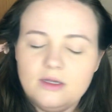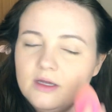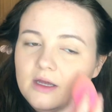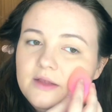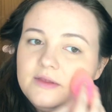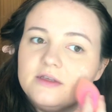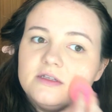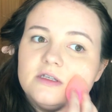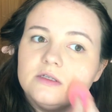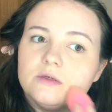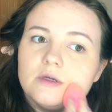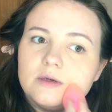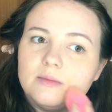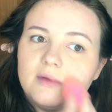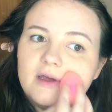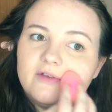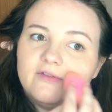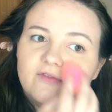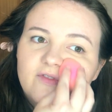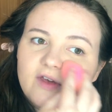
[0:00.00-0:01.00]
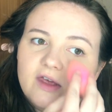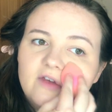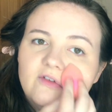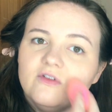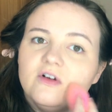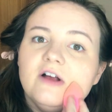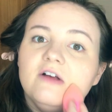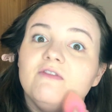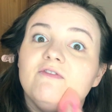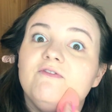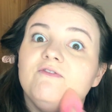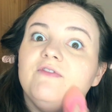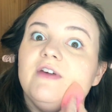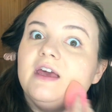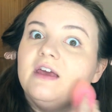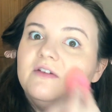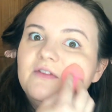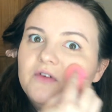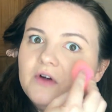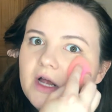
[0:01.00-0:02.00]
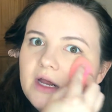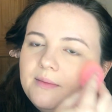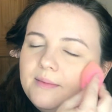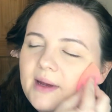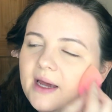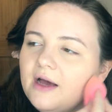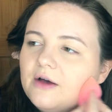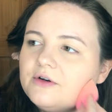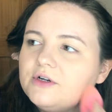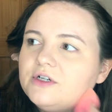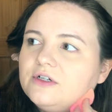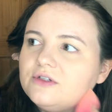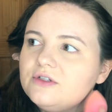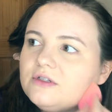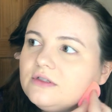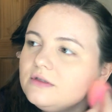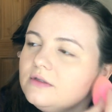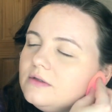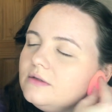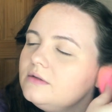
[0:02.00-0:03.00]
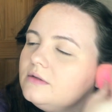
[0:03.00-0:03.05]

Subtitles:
And this is one of my favorite powders.